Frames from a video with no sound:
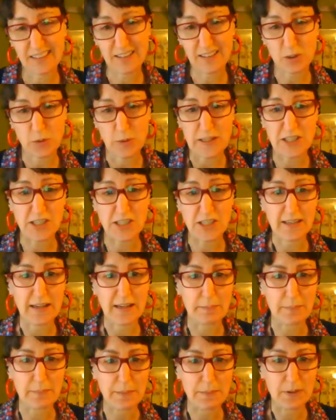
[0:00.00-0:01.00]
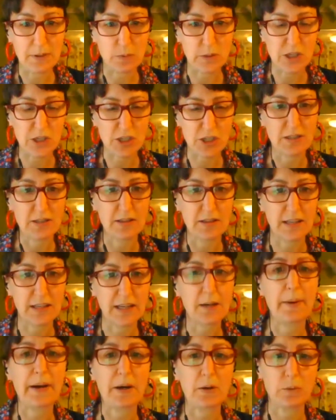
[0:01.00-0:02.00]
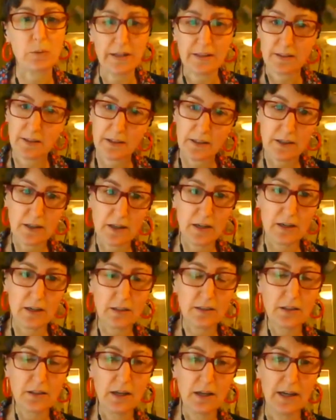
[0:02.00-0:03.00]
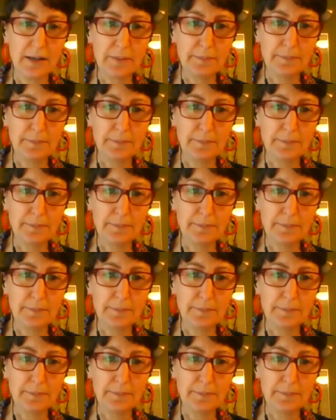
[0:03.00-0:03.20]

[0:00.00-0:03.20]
it's a good question, and maybe we should think about whether there are